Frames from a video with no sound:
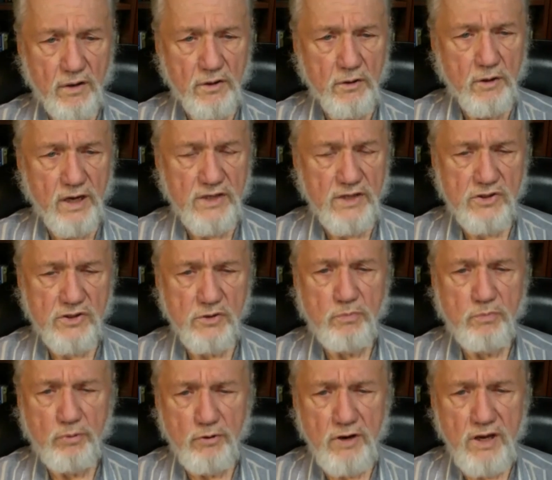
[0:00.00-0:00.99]
under a
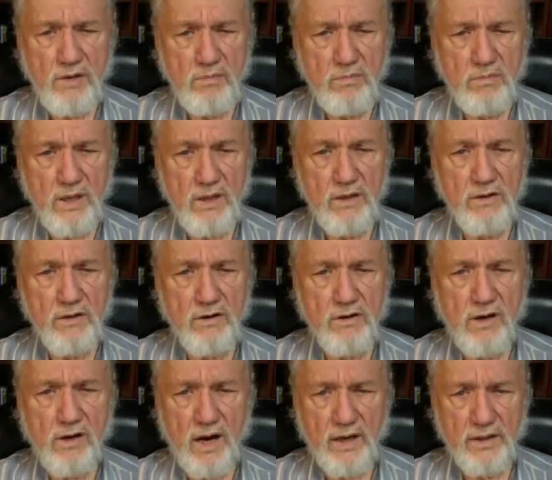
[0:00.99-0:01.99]
supreme inner
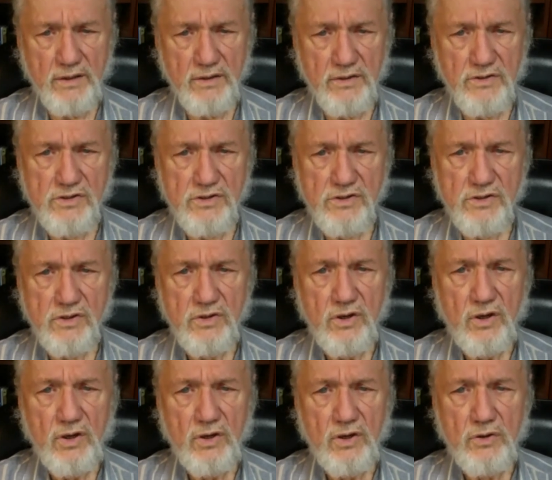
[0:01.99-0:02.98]
guidance
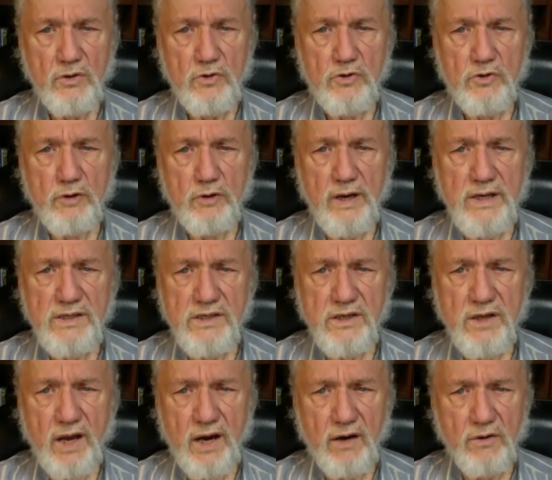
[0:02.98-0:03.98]
to trace
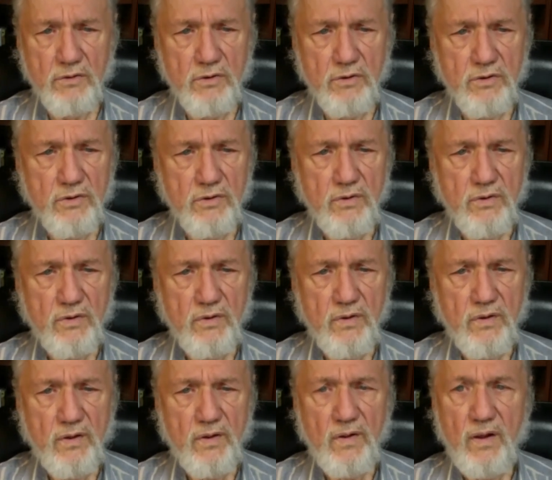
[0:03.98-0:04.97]
it out.
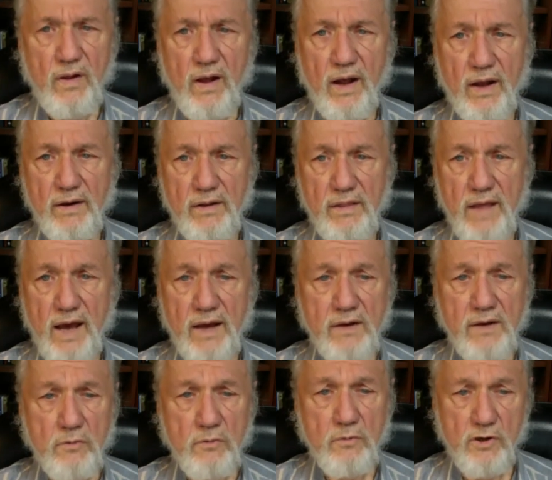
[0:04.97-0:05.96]
And
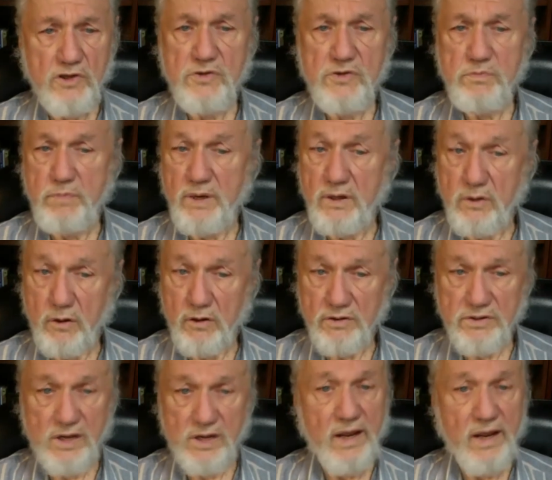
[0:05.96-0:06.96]
that was
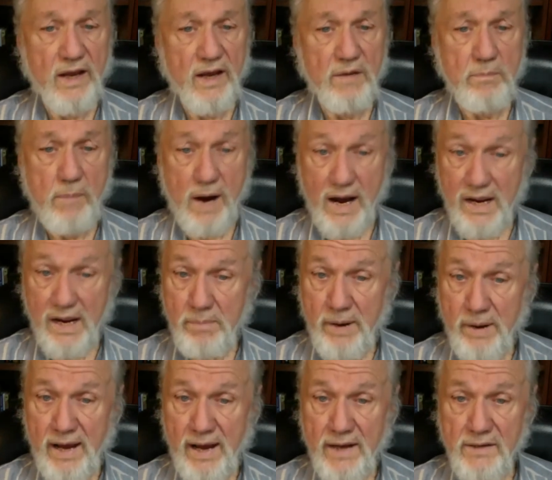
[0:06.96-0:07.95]
because I had my
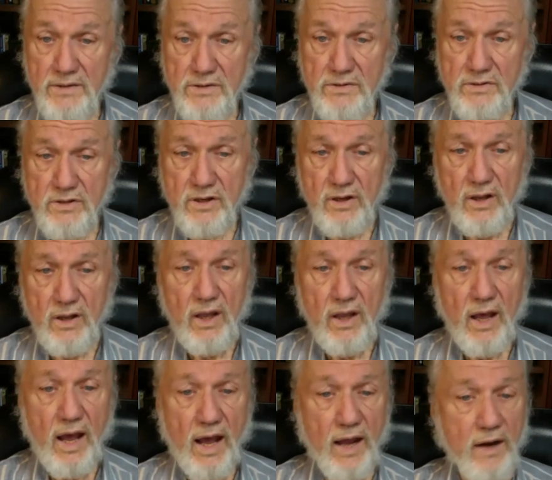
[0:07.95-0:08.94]
past
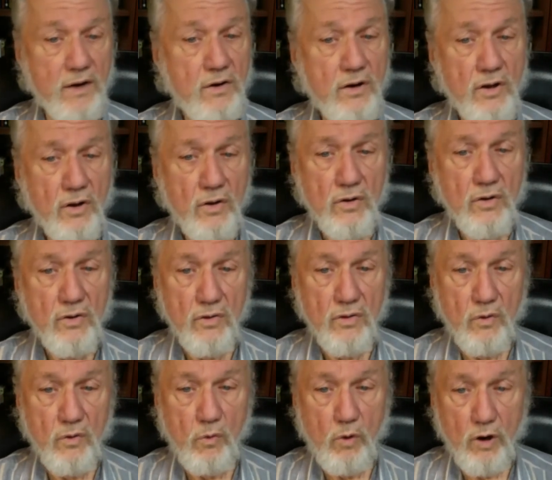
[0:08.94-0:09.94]
and
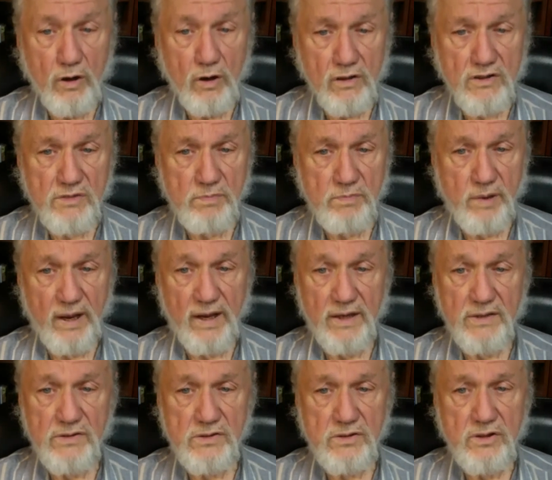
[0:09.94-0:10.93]
the world's
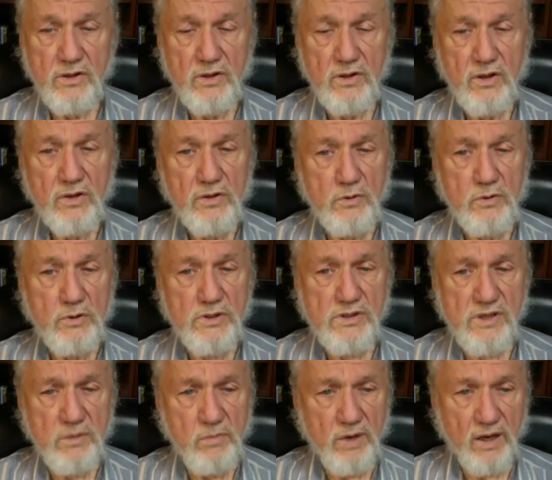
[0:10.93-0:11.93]
past to
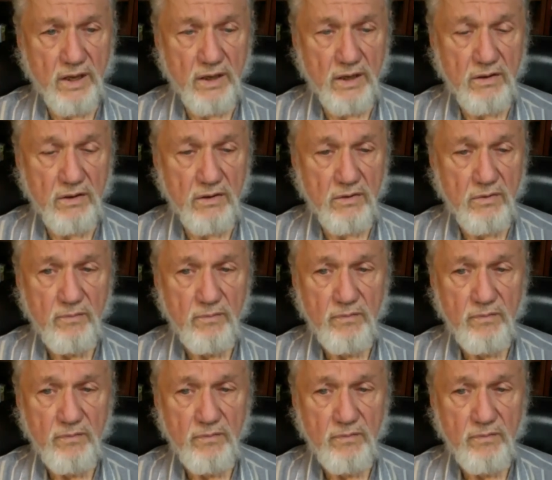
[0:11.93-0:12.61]
assimilate